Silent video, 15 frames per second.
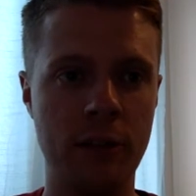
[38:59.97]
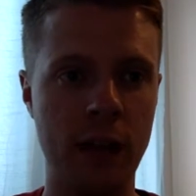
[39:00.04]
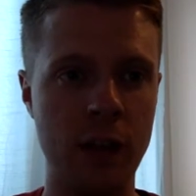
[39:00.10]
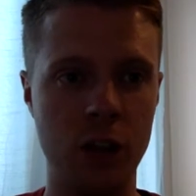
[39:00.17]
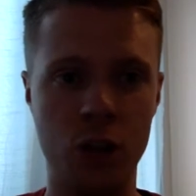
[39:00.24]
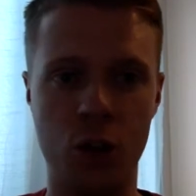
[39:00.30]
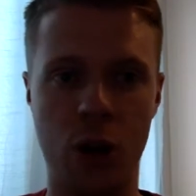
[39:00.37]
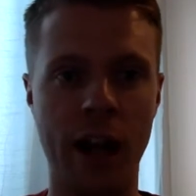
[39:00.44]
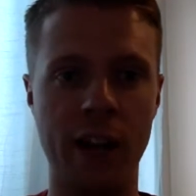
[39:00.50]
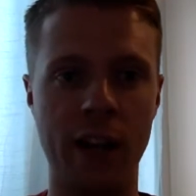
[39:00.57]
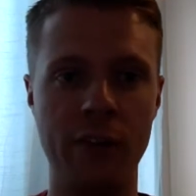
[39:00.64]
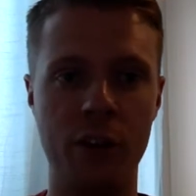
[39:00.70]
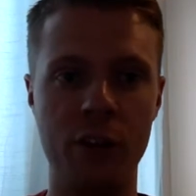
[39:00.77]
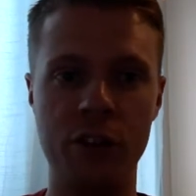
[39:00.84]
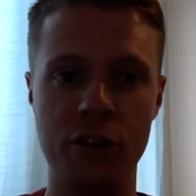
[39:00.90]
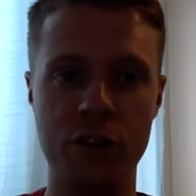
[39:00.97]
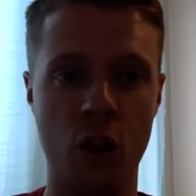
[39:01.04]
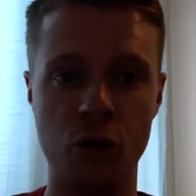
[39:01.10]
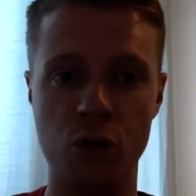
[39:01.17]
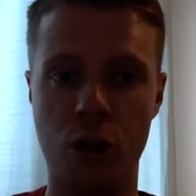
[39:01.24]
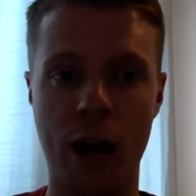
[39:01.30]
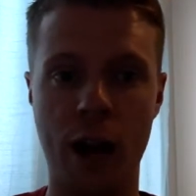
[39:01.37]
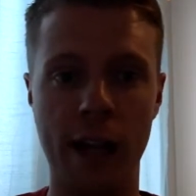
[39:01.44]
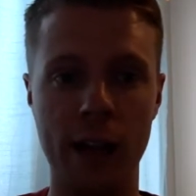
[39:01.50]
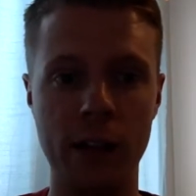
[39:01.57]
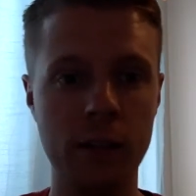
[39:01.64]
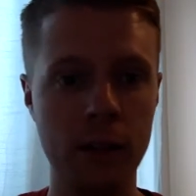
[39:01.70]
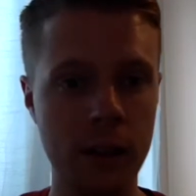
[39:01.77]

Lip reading: That's your tracking versus non-tracking.